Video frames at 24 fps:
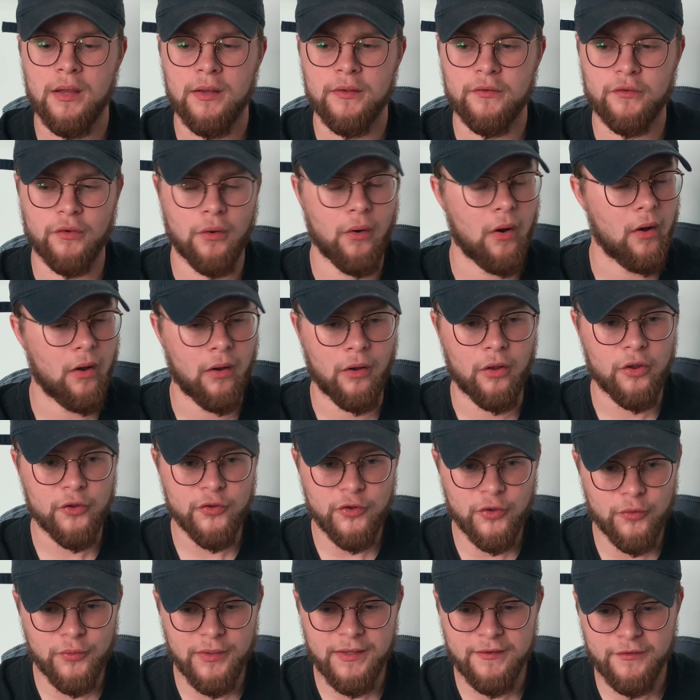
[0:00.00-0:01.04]
So all
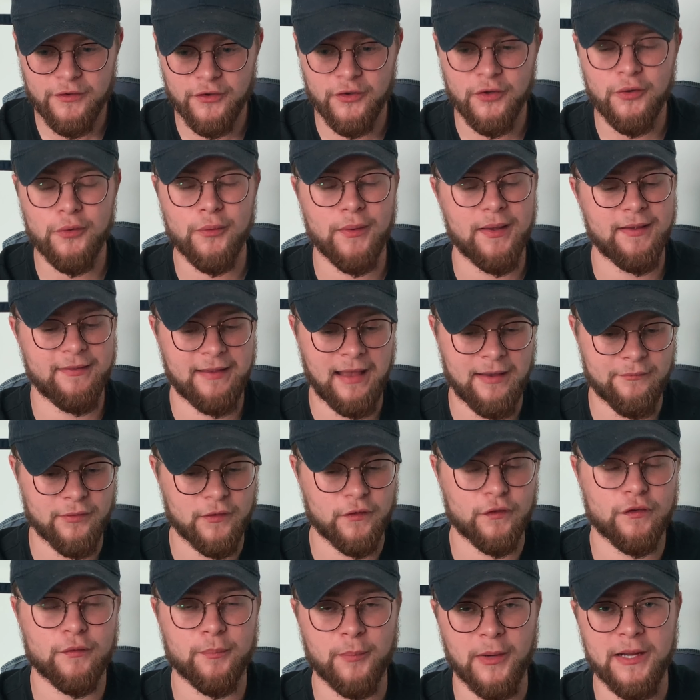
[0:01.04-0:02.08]
you need to do is have a
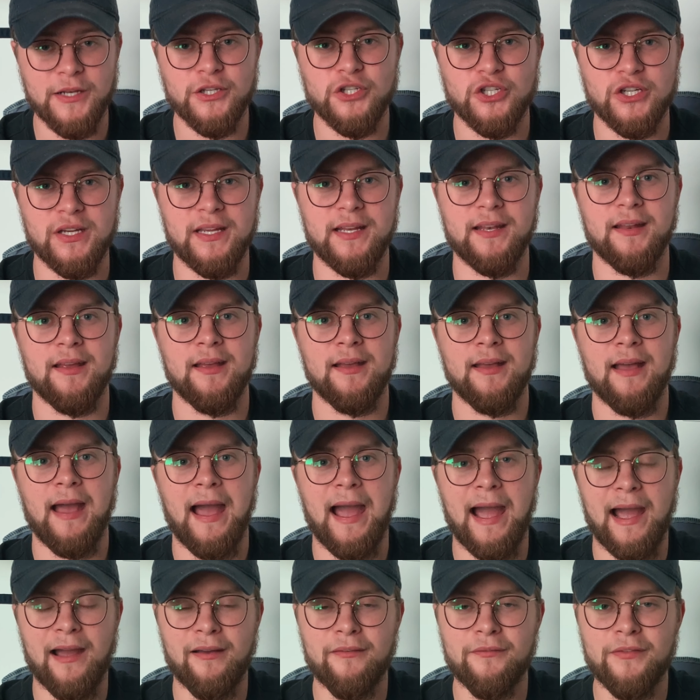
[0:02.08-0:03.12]
spreadsheet,
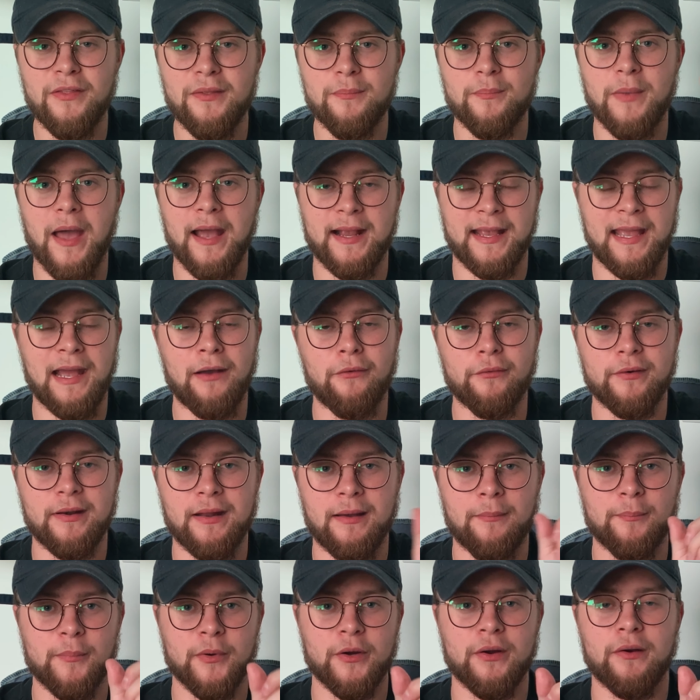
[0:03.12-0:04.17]
have the account
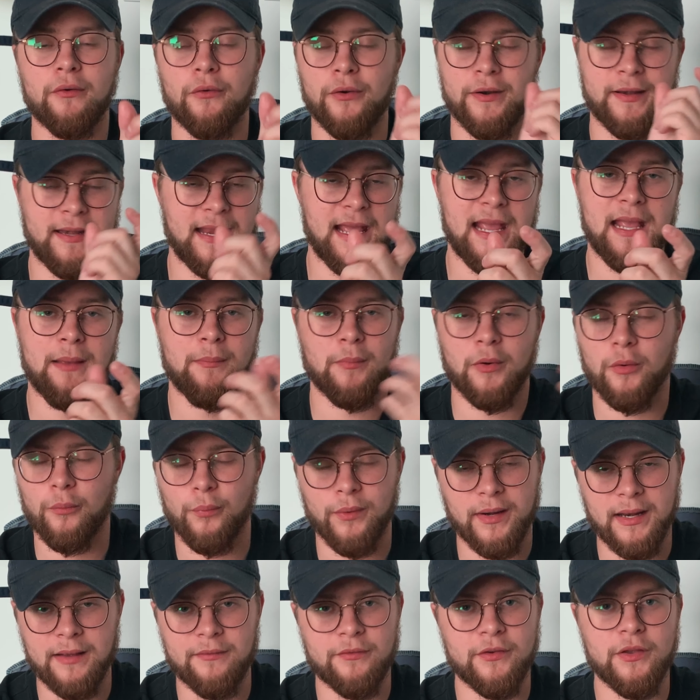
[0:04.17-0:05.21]
number or name or
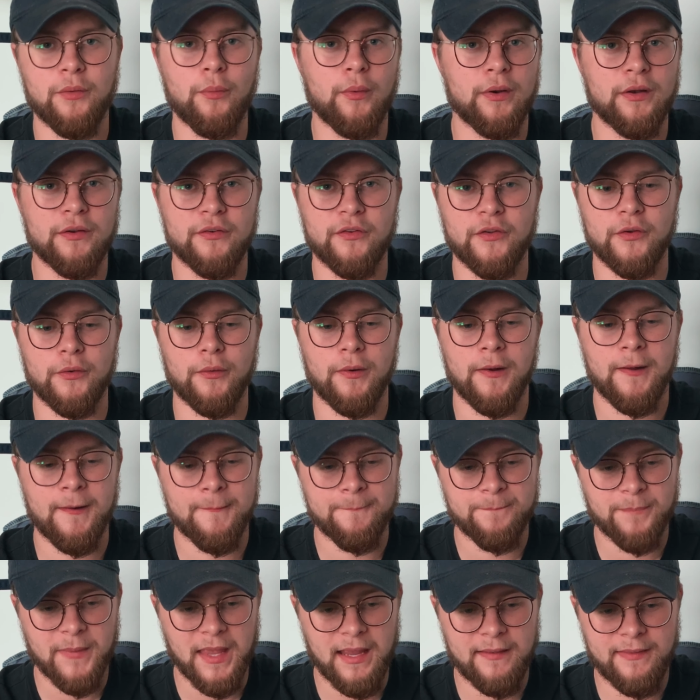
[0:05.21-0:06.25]
whatever you want to do,
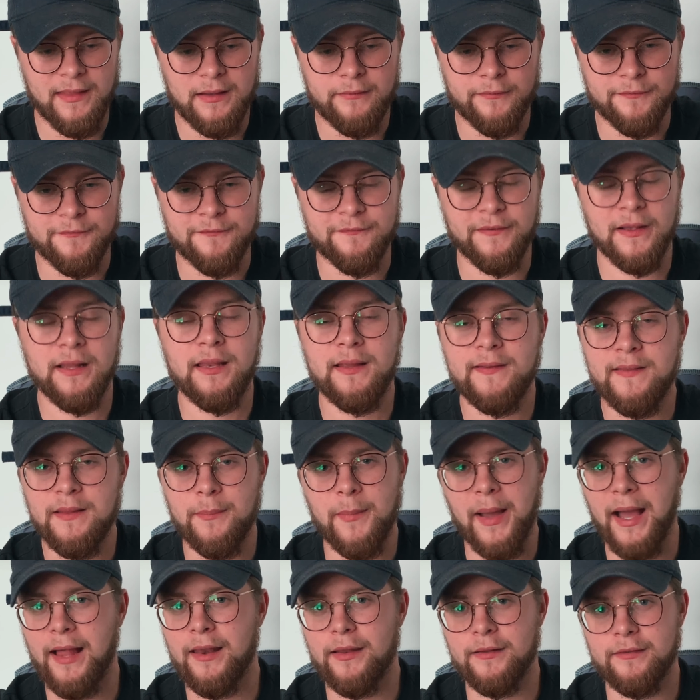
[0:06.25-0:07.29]
and then fill in the
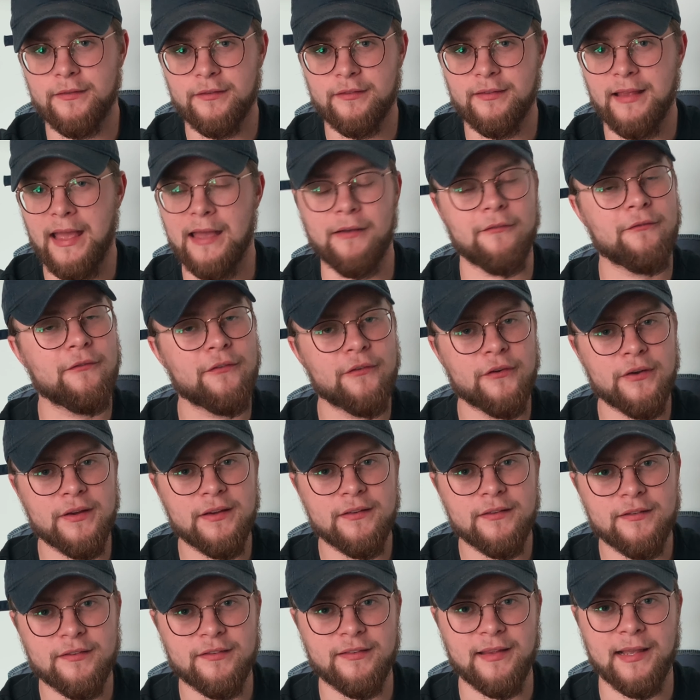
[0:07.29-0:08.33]
balance
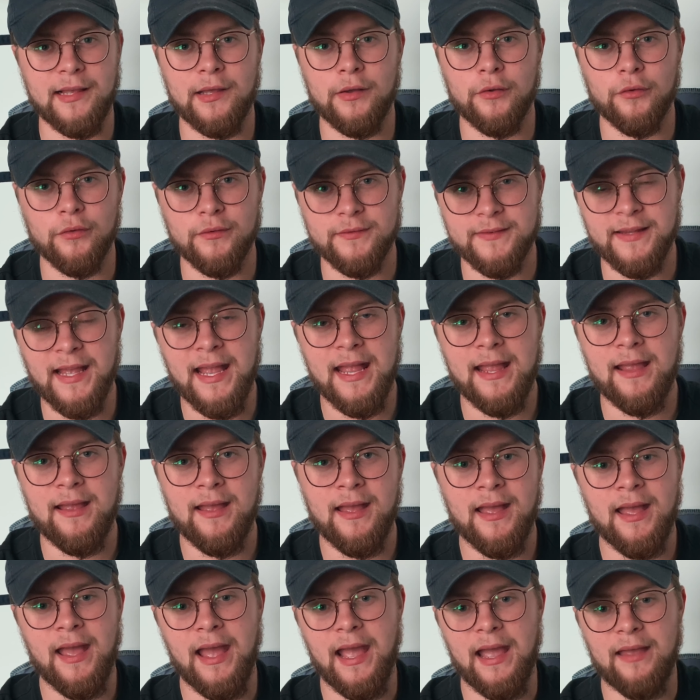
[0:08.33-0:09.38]
every single day,
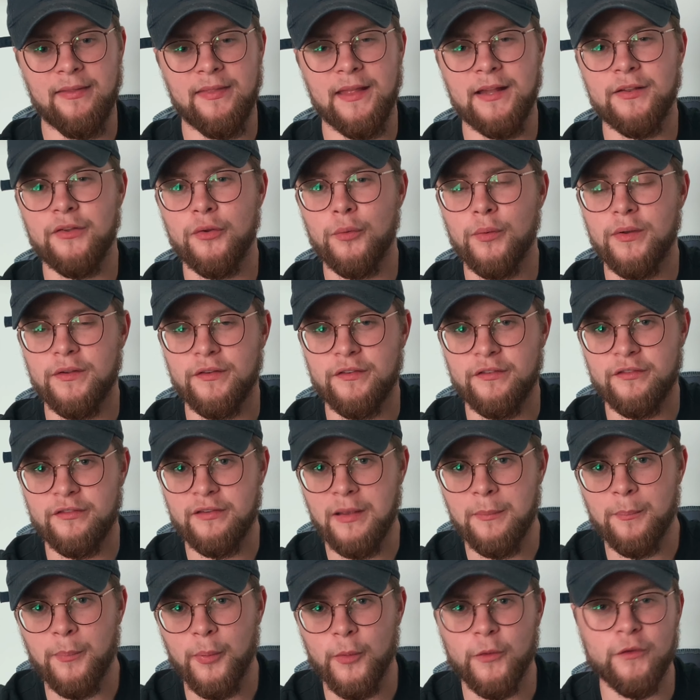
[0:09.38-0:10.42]
and then do a
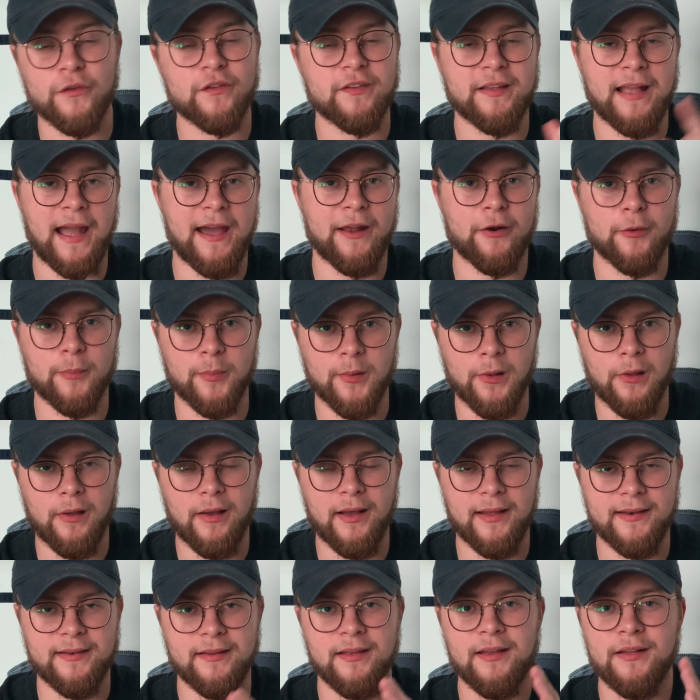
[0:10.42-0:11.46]
simple scatter
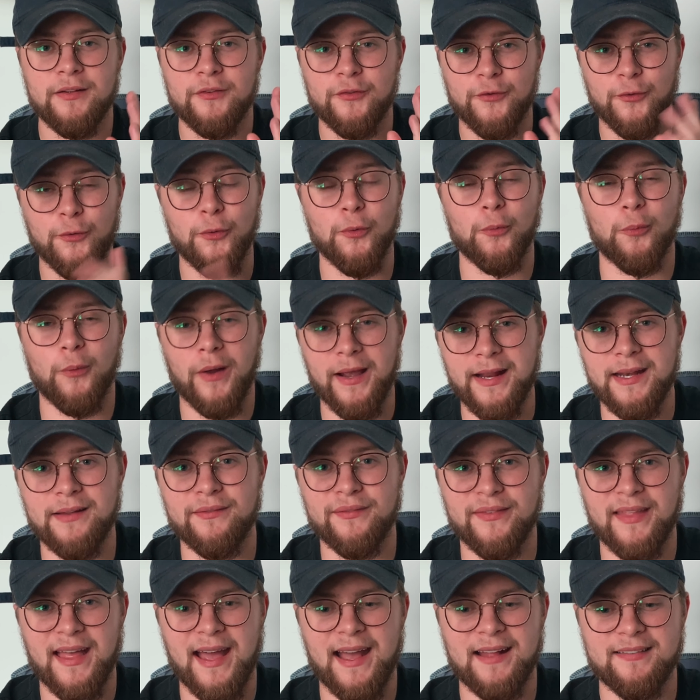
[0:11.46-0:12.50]
plot to the right
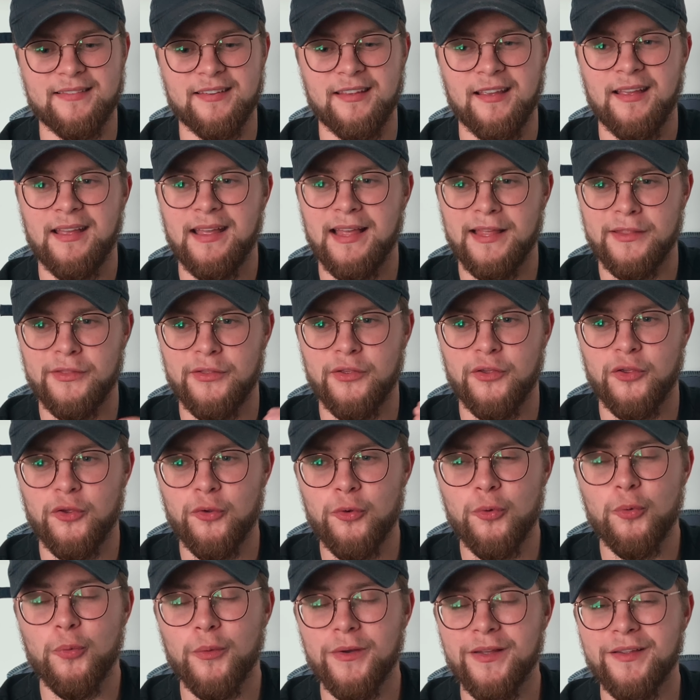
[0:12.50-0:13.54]
of that, and
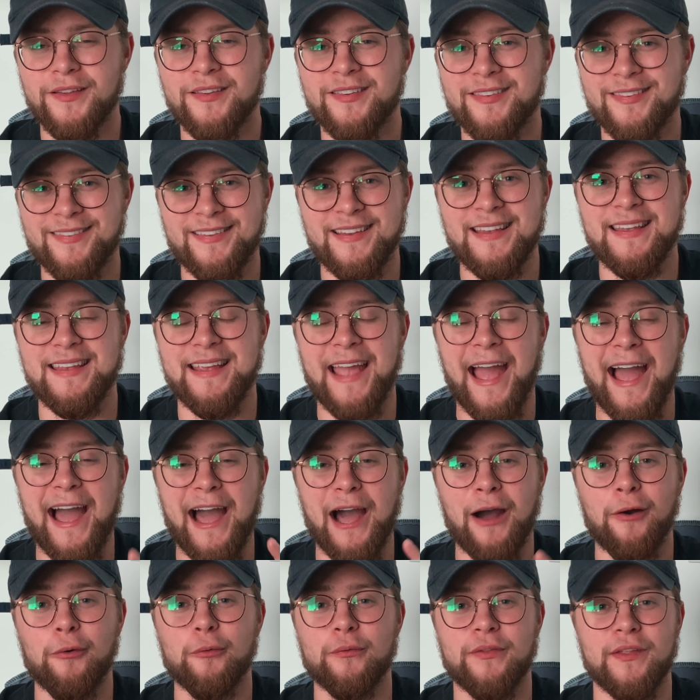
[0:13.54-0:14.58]
you will see
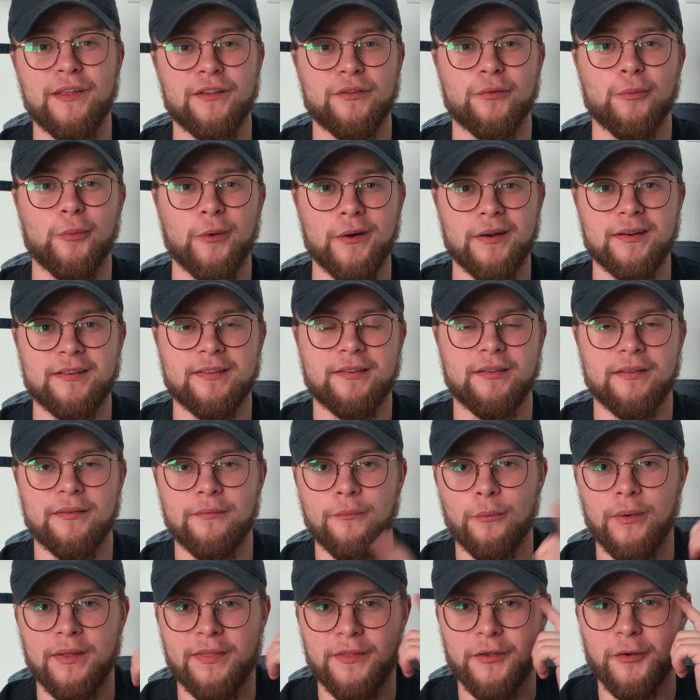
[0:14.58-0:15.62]
how this works
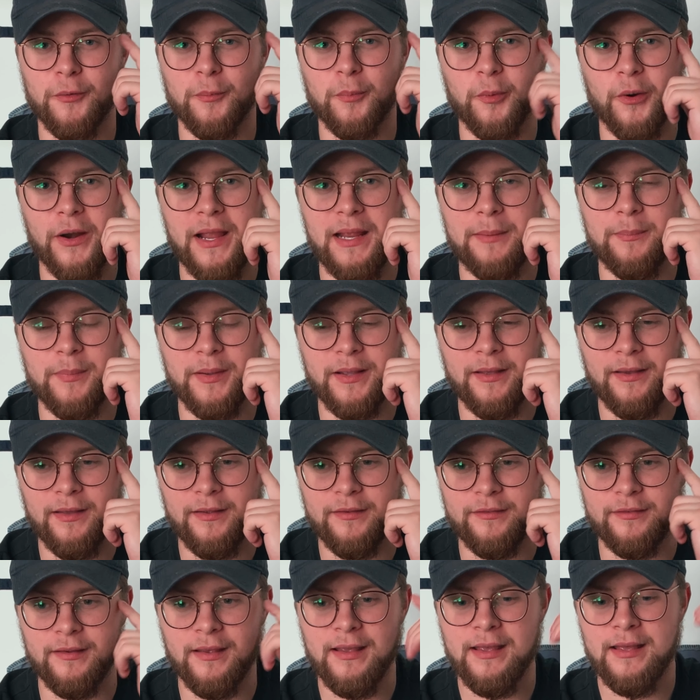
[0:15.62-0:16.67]
with your brain,
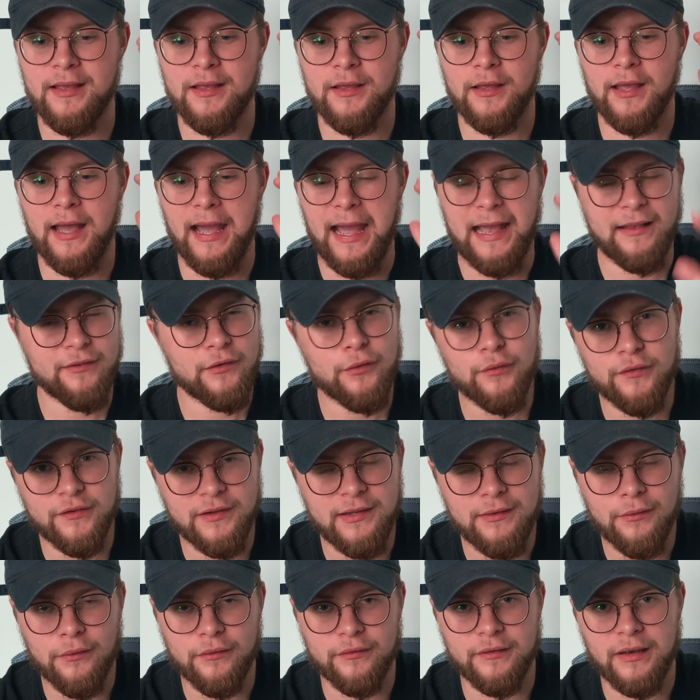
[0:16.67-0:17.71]
because as you
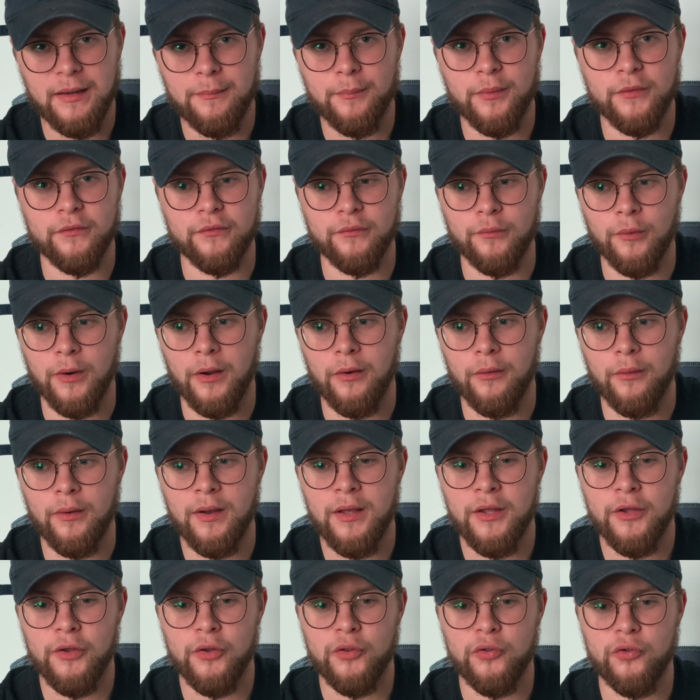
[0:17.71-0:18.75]
see those numbers grow,
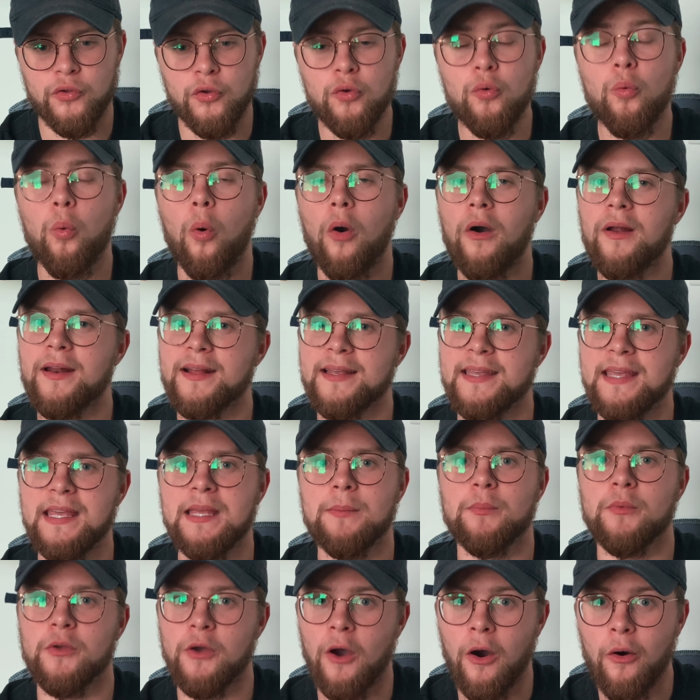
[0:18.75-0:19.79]
you want to
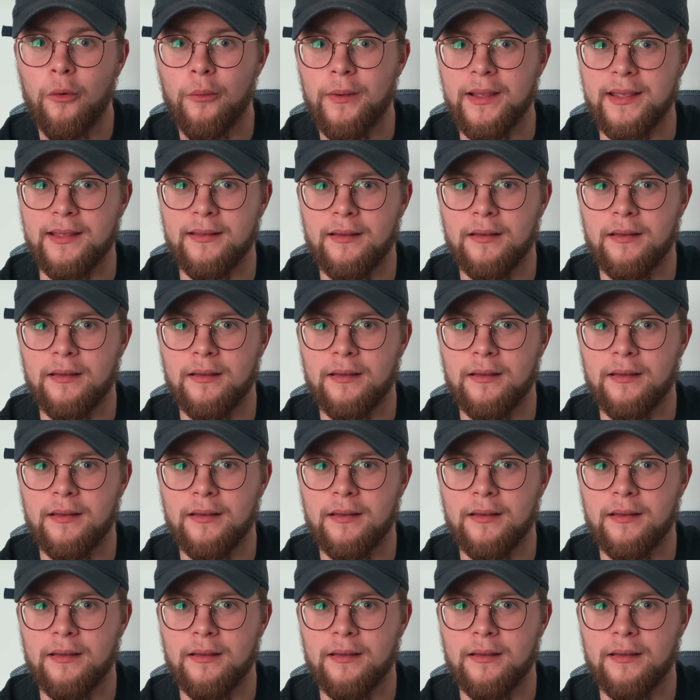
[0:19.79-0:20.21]
keep going.